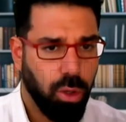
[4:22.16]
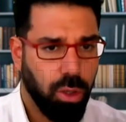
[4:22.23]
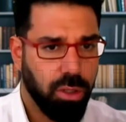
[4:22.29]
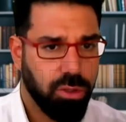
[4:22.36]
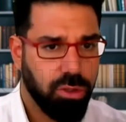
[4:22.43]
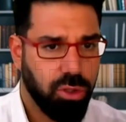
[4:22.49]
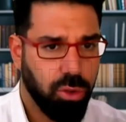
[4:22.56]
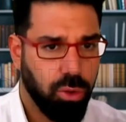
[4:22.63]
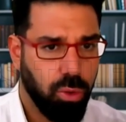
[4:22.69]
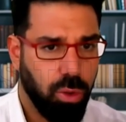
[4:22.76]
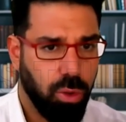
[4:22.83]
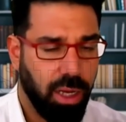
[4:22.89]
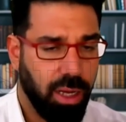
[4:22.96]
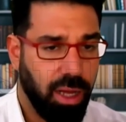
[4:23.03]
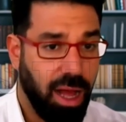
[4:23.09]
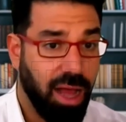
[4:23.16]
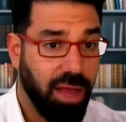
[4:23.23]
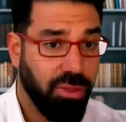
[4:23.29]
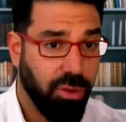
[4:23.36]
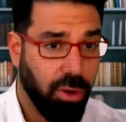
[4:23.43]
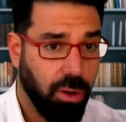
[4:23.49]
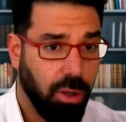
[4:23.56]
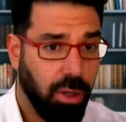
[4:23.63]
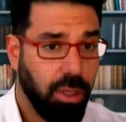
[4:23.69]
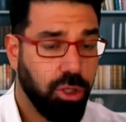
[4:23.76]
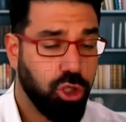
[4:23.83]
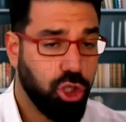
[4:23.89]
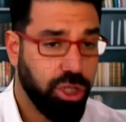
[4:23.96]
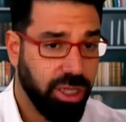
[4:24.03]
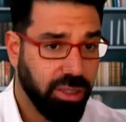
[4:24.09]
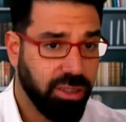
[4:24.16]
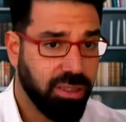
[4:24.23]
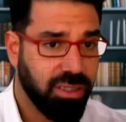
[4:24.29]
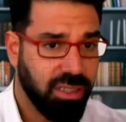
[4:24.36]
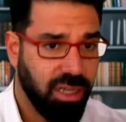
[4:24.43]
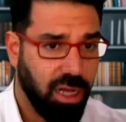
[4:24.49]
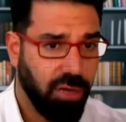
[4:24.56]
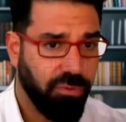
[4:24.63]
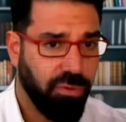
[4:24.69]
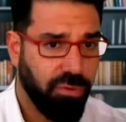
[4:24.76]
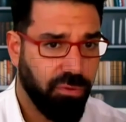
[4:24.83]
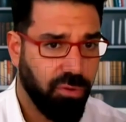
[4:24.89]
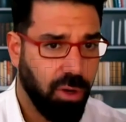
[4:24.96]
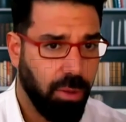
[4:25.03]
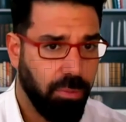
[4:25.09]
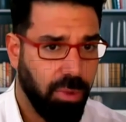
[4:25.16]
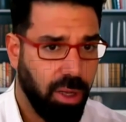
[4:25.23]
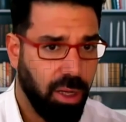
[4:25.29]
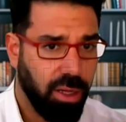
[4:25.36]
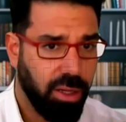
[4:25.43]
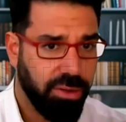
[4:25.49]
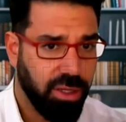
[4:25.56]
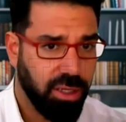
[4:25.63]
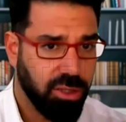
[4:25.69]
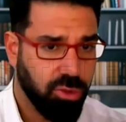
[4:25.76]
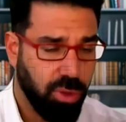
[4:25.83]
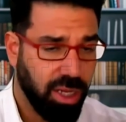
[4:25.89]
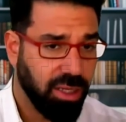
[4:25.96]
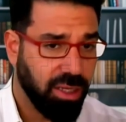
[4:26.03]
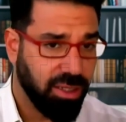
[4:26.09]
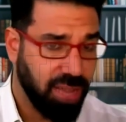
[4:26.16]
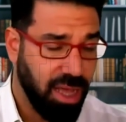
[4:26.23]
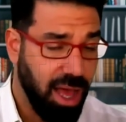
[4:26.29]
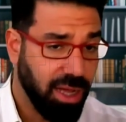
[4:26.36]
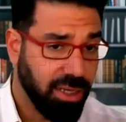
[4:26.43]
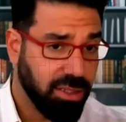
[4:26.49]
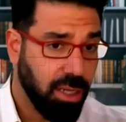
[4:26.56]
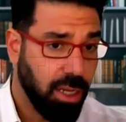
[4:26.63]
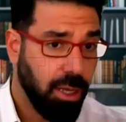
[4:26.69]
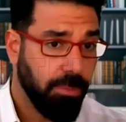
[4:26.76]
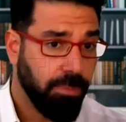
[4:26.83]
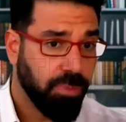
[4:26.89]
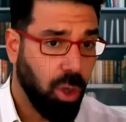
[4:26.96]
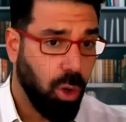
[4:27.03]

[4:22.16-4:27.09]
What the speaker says: in order to either shield itself from the Israeli attacks,